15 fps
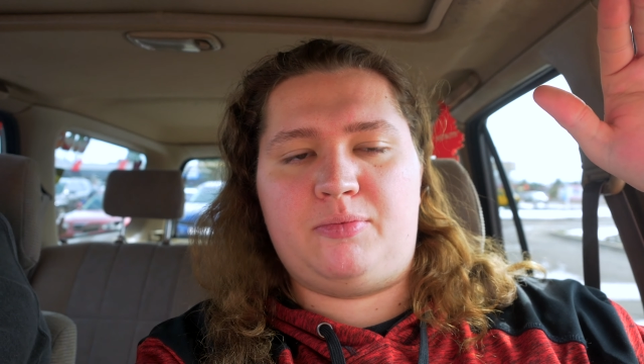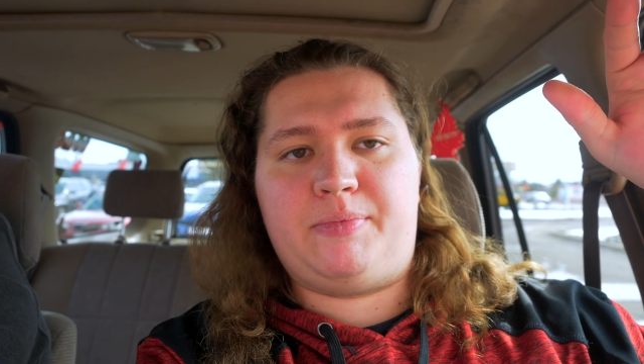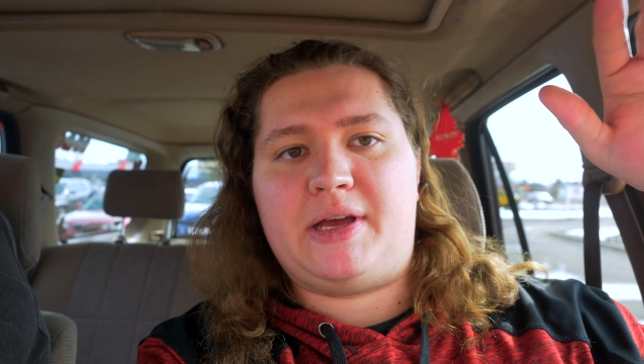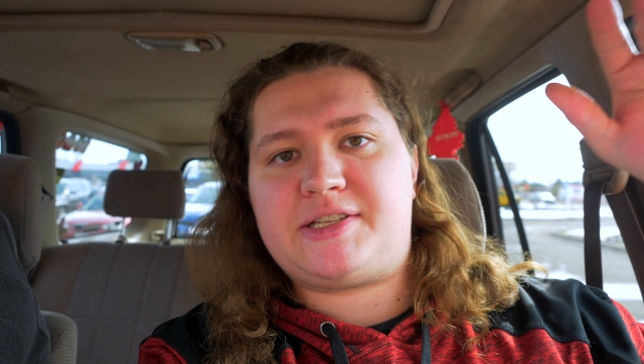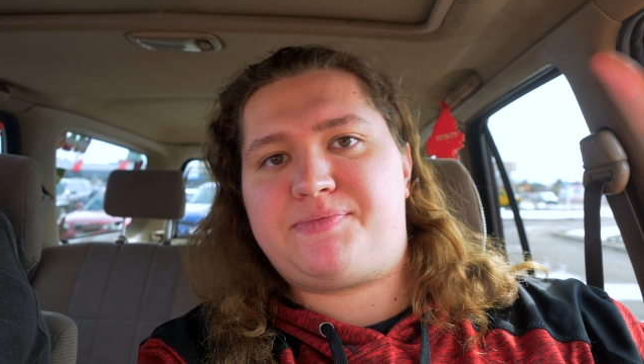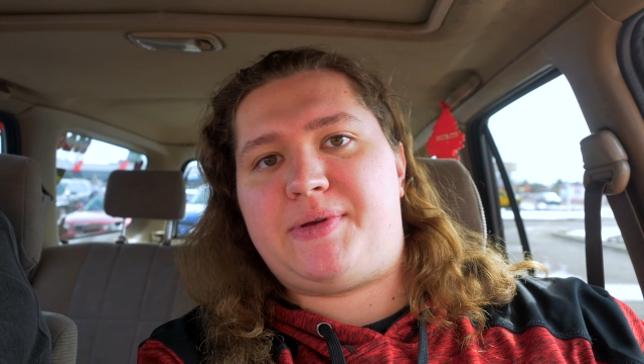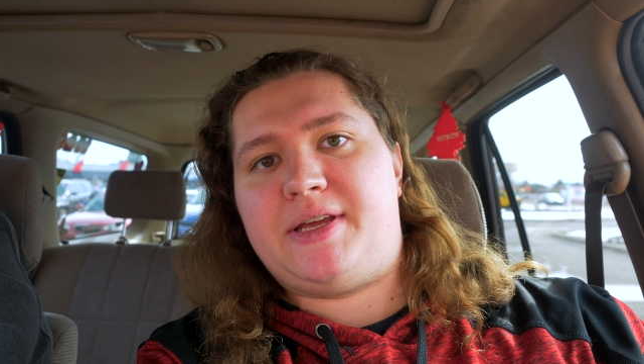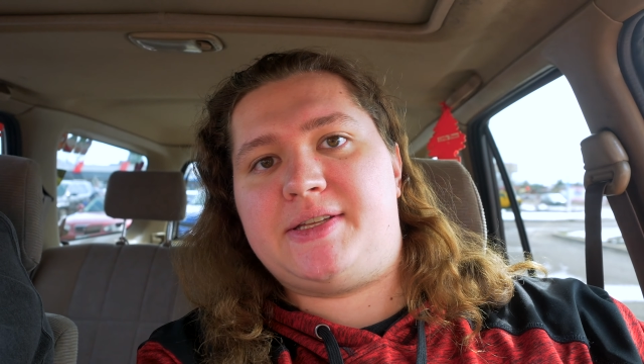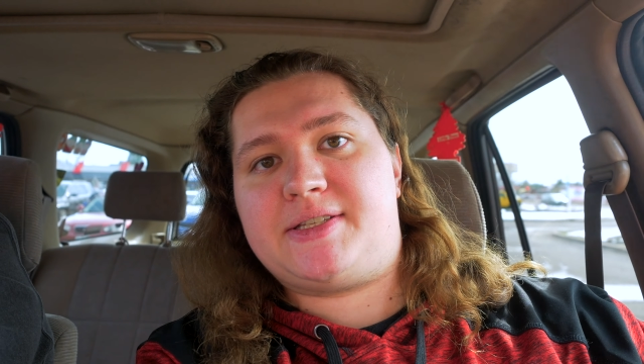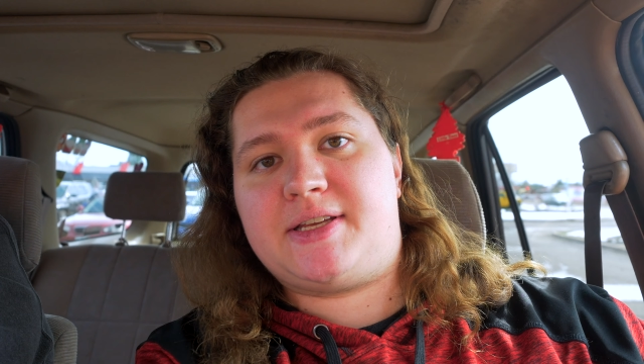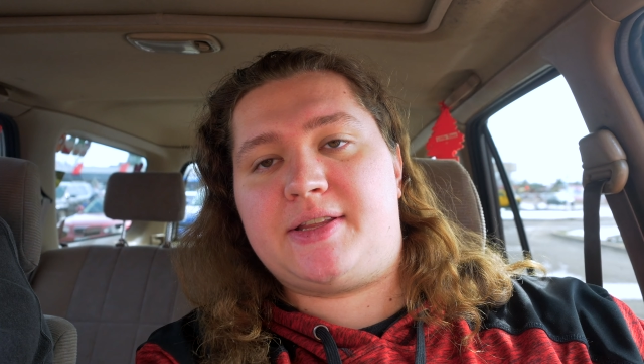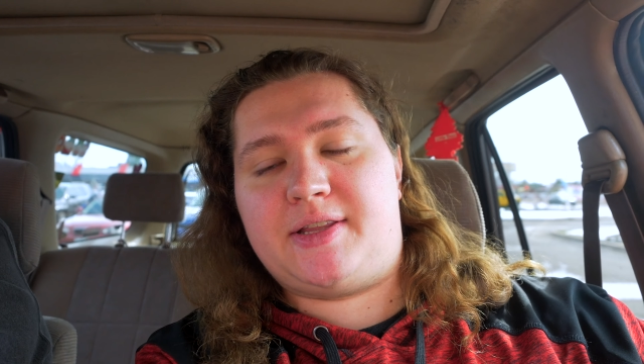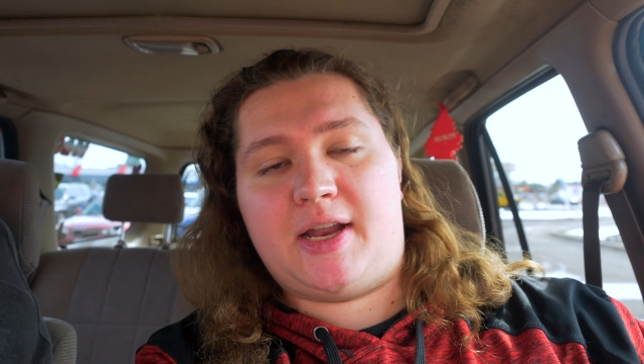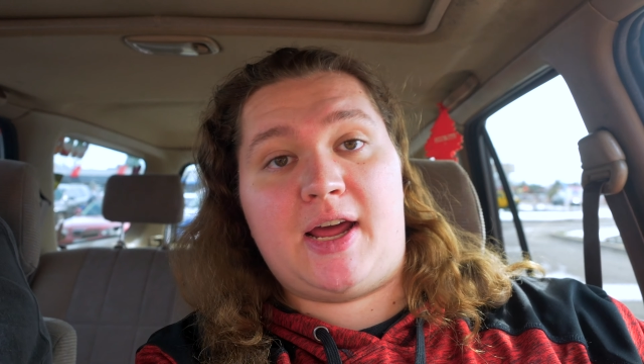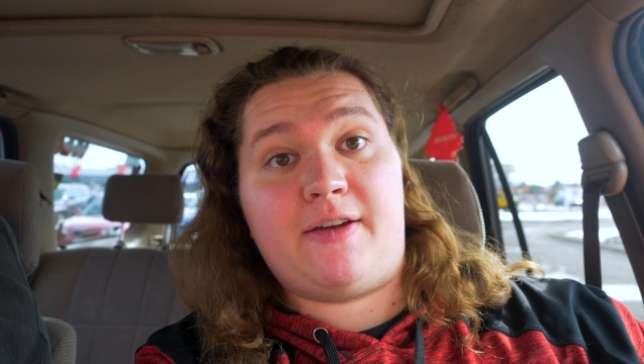Best
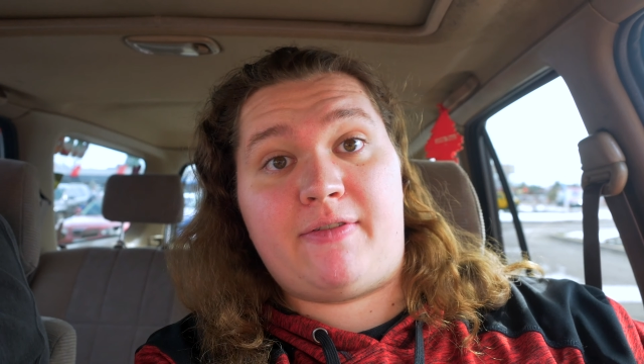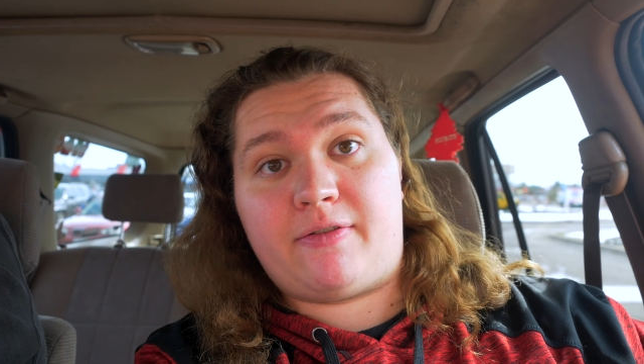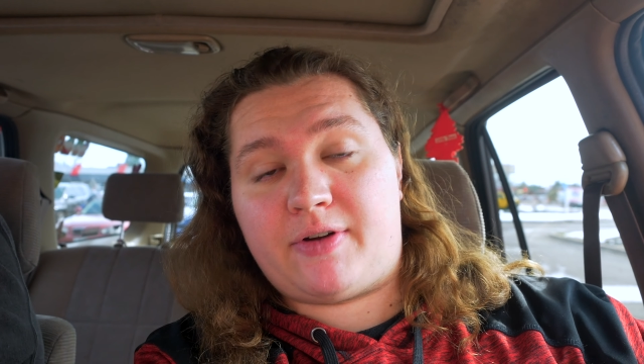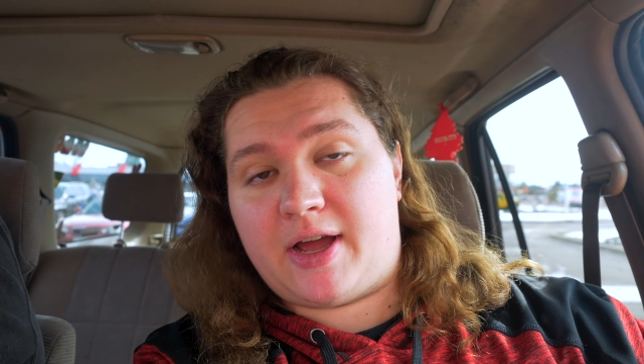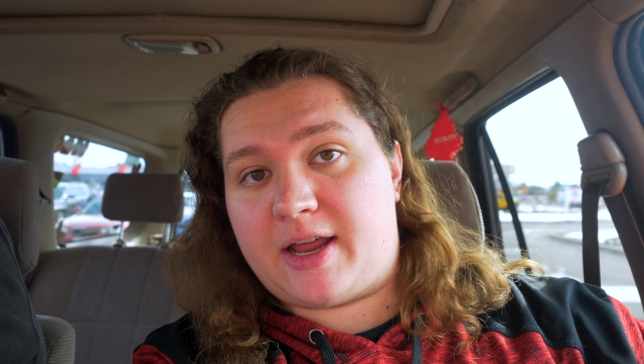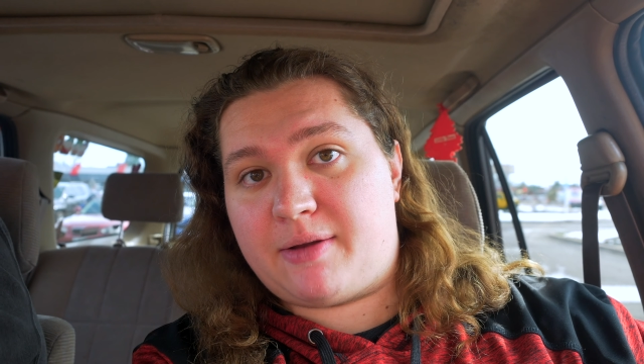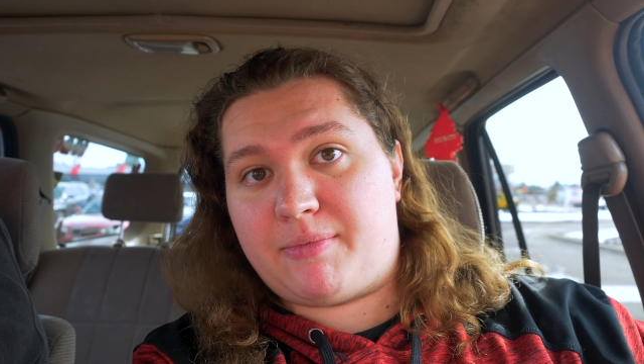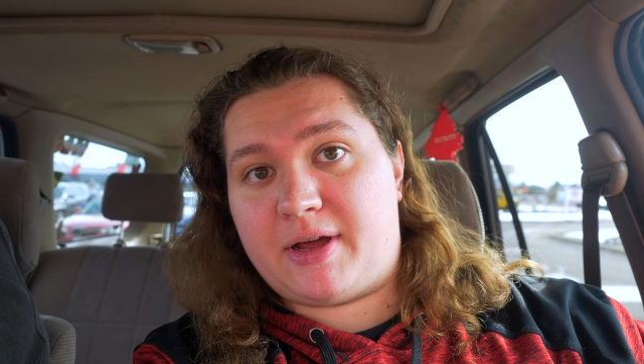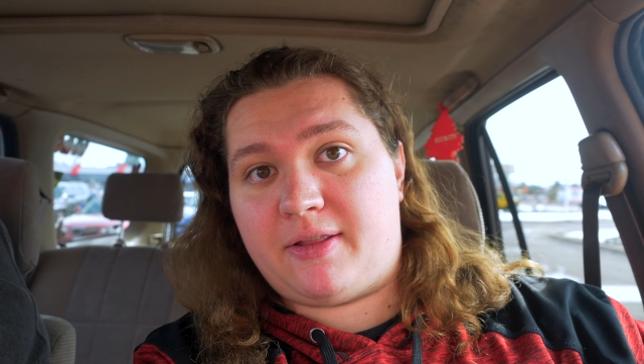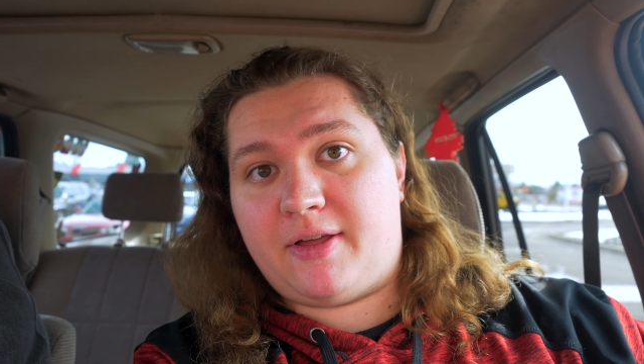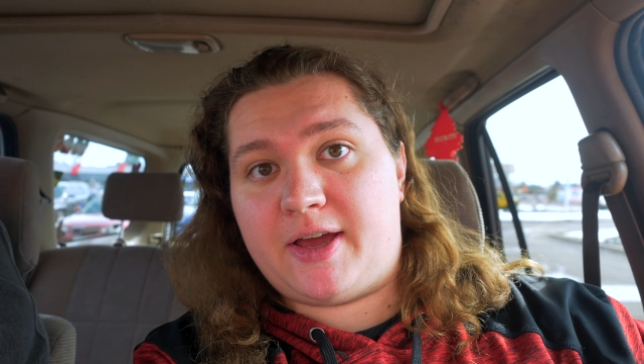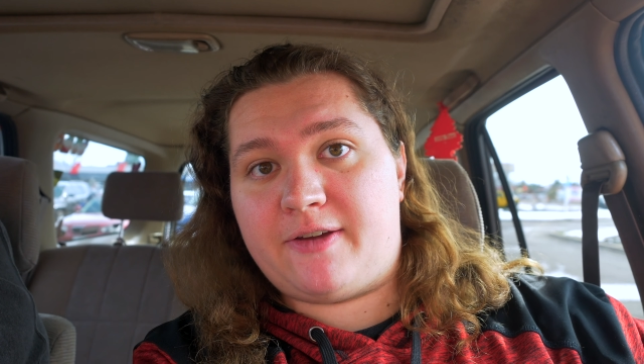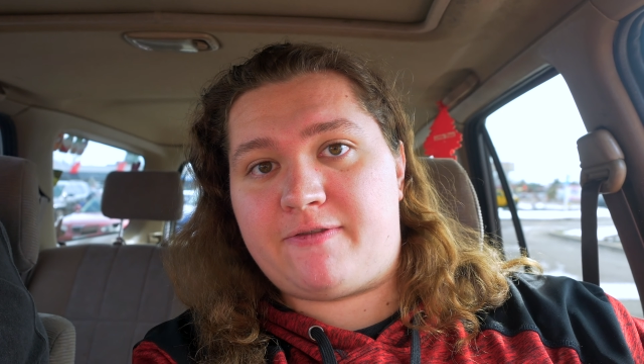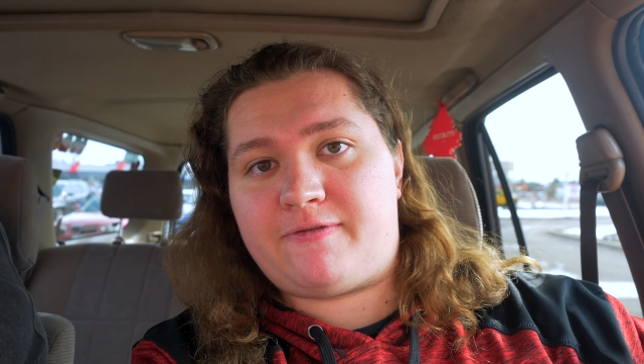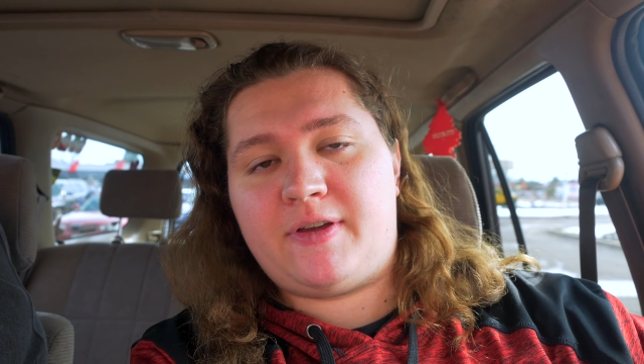pizza that I've ever had in my
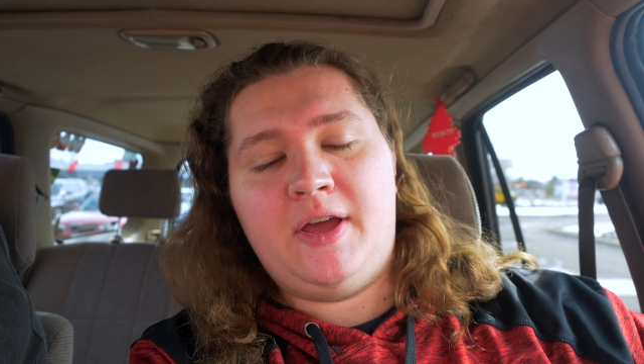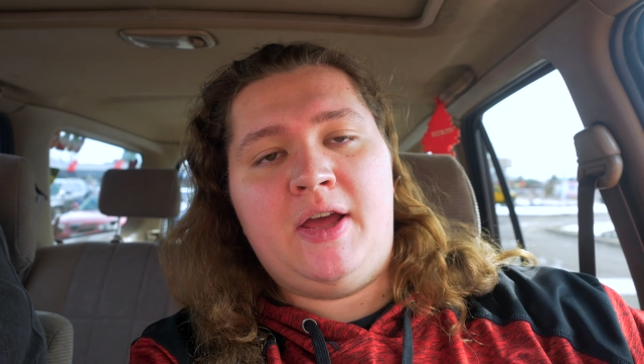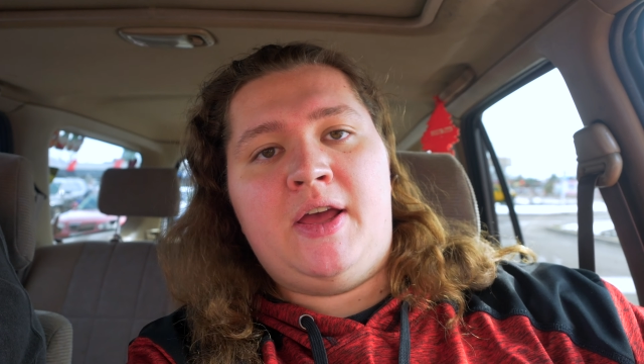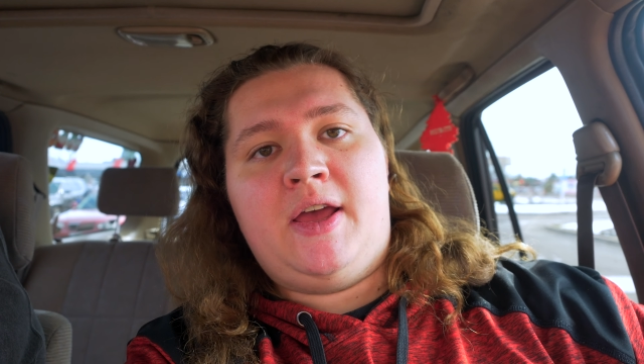life.